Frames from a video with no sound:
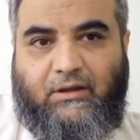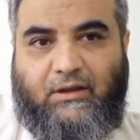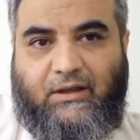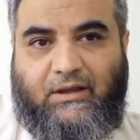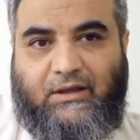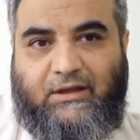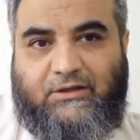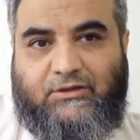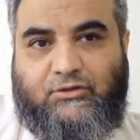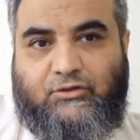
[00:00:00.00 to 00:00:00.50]

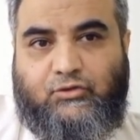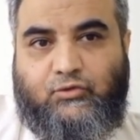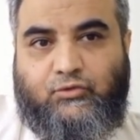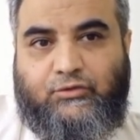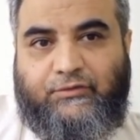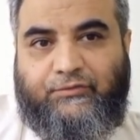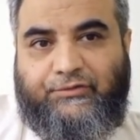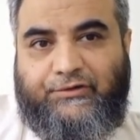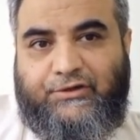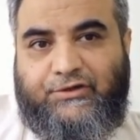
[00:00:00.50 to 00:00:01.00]
and to
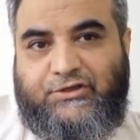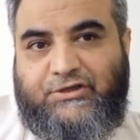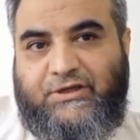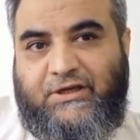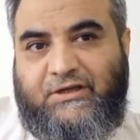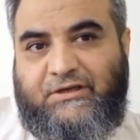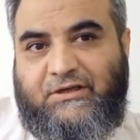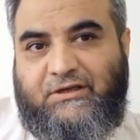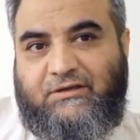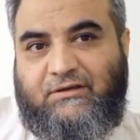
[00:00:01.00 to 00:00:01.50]

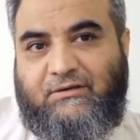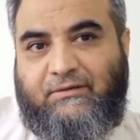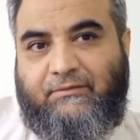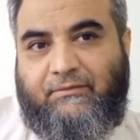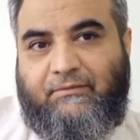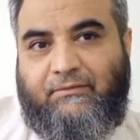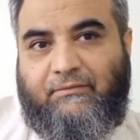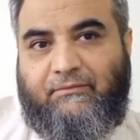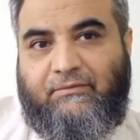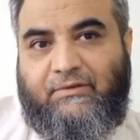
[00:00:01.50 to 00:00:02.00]
differentiate it
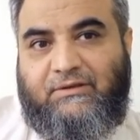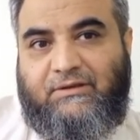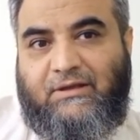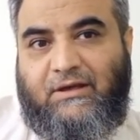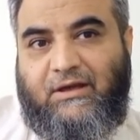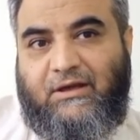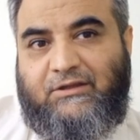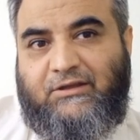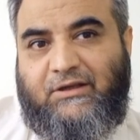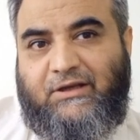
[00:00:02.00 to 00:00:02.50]
with
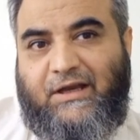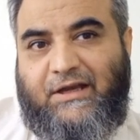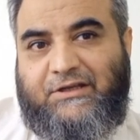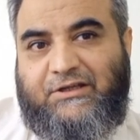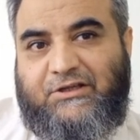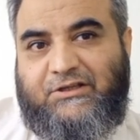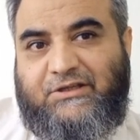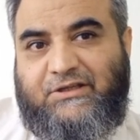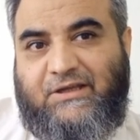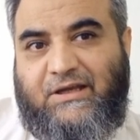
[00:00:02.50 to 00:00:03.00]
the other
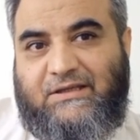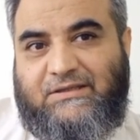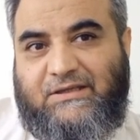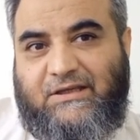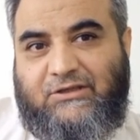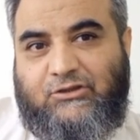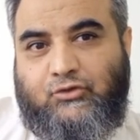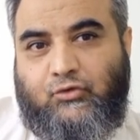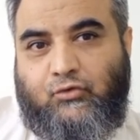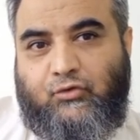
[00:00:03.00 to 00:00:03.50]
entity, as
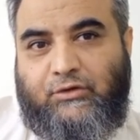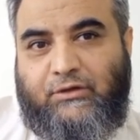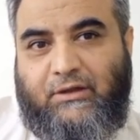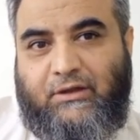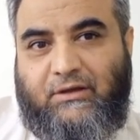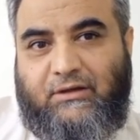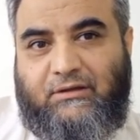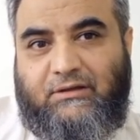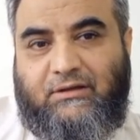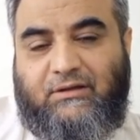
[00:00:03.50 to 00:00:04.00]
I told
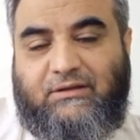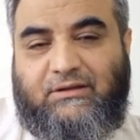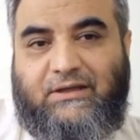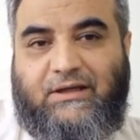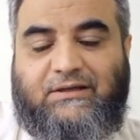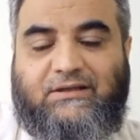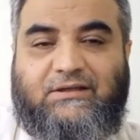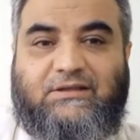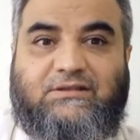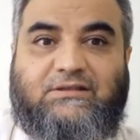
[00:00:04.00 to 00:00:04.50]
earlier,
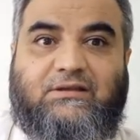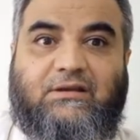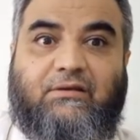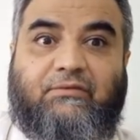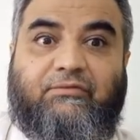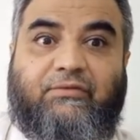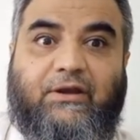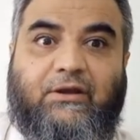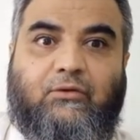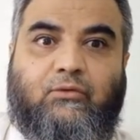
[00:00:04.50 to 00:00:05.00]
that is
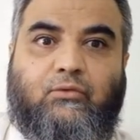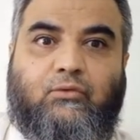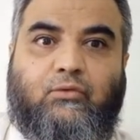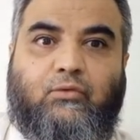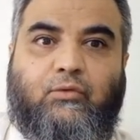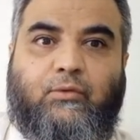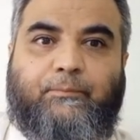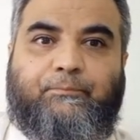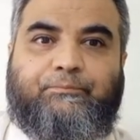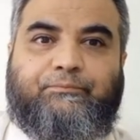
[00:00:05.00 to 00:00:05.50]

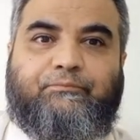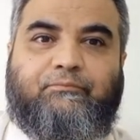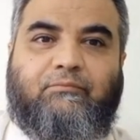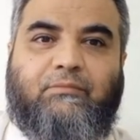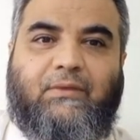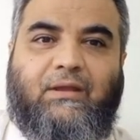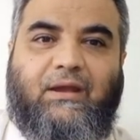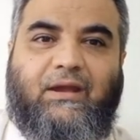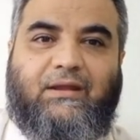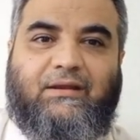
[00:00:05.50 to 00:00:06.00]

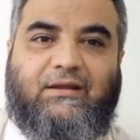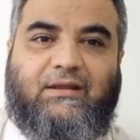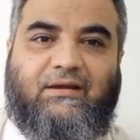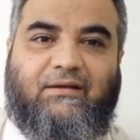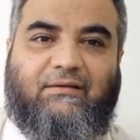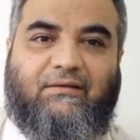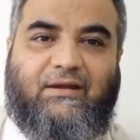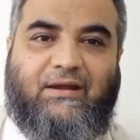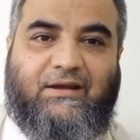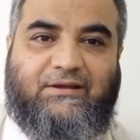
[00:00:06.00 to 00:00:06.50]

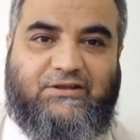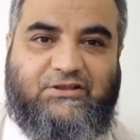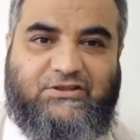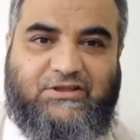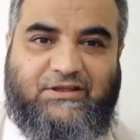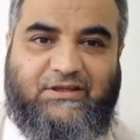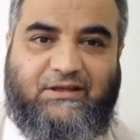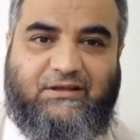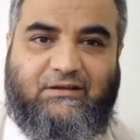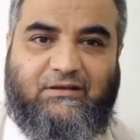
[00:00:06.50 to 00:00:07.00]

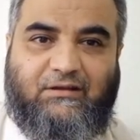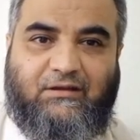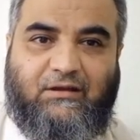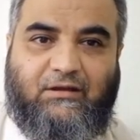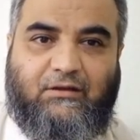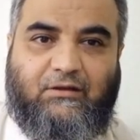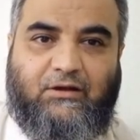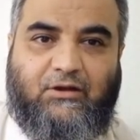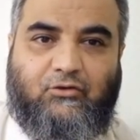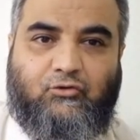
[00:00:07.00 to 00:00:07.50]

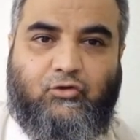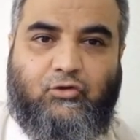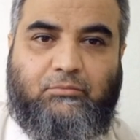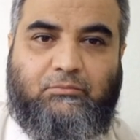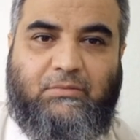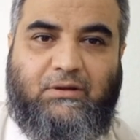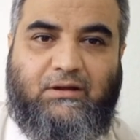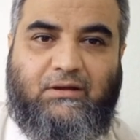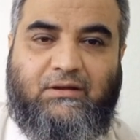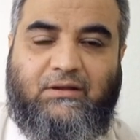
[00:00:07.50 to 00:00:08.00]
phacoantigenic
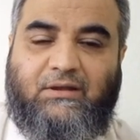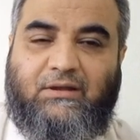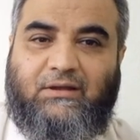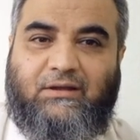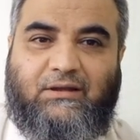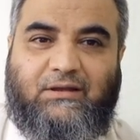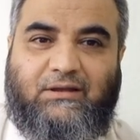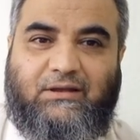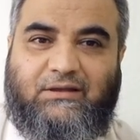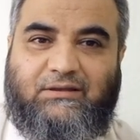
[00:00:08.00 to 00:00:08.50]
glaucoma,
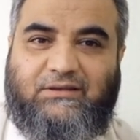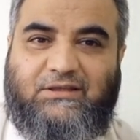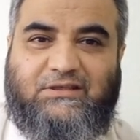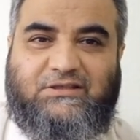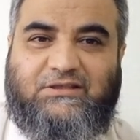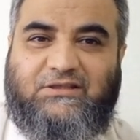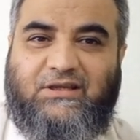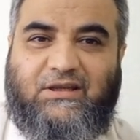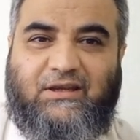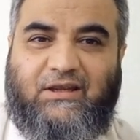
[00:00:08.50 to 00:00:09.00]
in
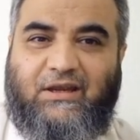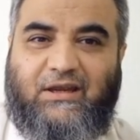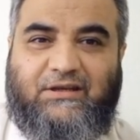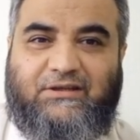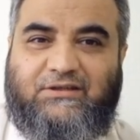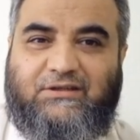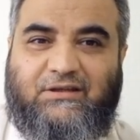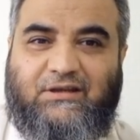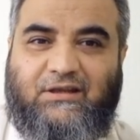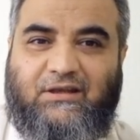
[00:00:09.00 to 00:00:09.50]
this
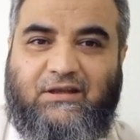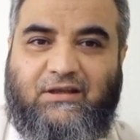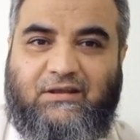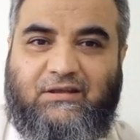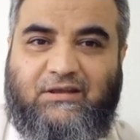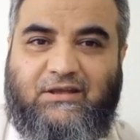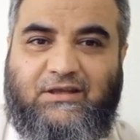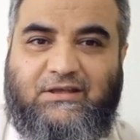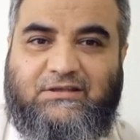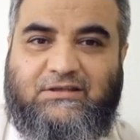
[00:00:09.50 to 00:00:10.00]

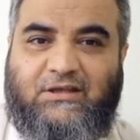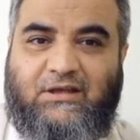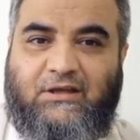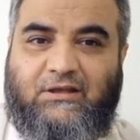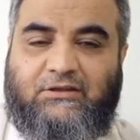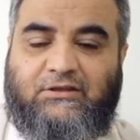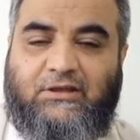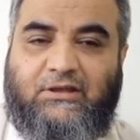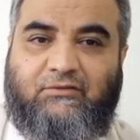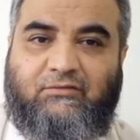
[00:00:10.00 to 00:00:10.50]
case
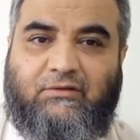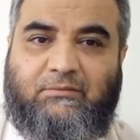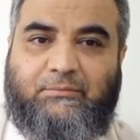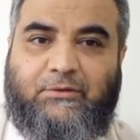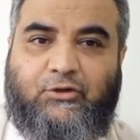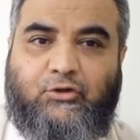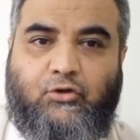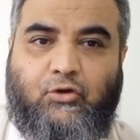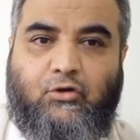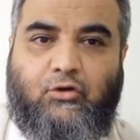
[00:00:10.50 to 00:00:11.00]
there will
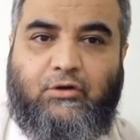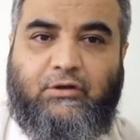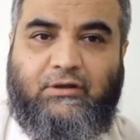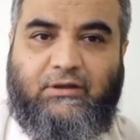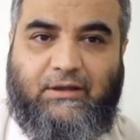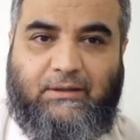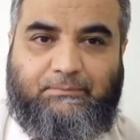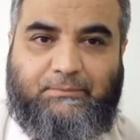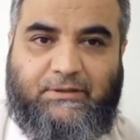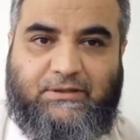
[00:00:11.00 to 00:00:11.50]
be no
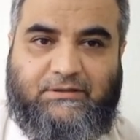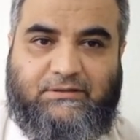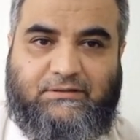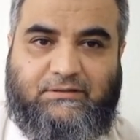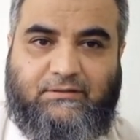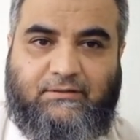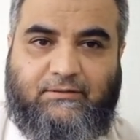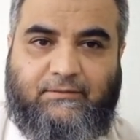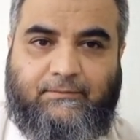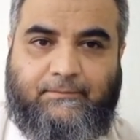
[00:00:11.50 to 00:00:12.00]

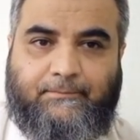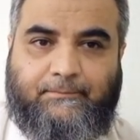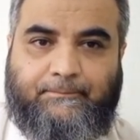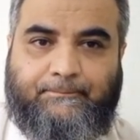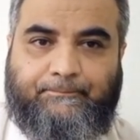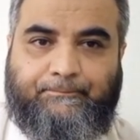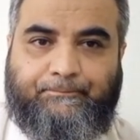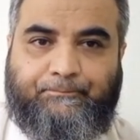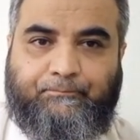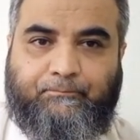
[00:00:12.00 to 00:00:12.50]
KPs.
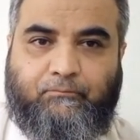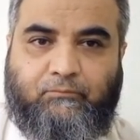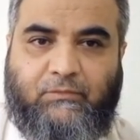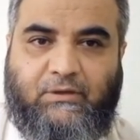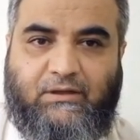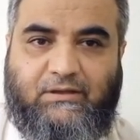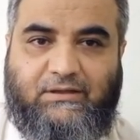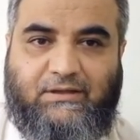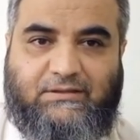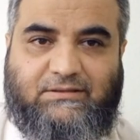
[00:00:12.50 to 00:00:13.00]

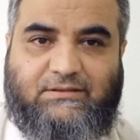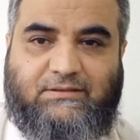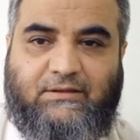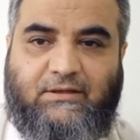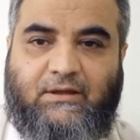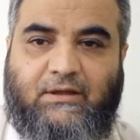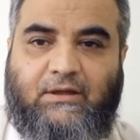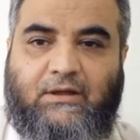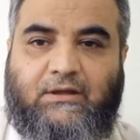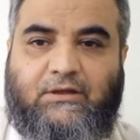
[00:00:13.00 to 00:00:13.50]
Yes,
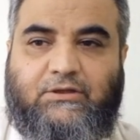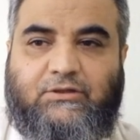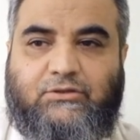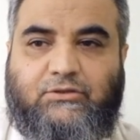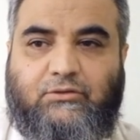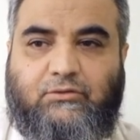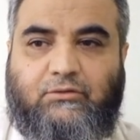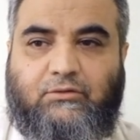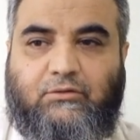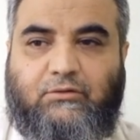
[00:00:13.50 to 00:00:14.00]

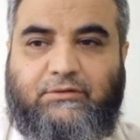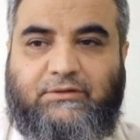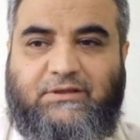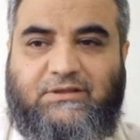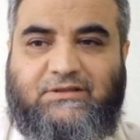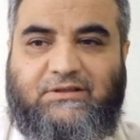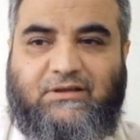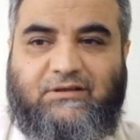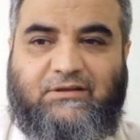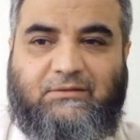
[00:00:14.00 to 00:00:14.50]
so
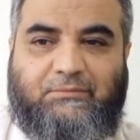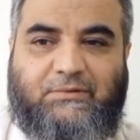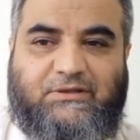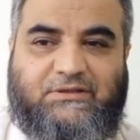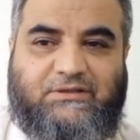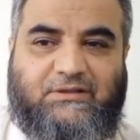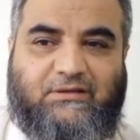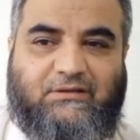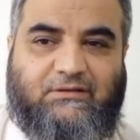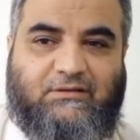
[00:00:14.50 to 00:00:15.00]
these are the
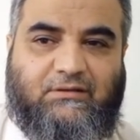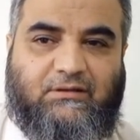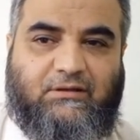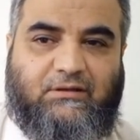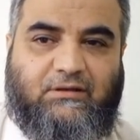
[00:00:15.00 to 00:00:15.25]
basic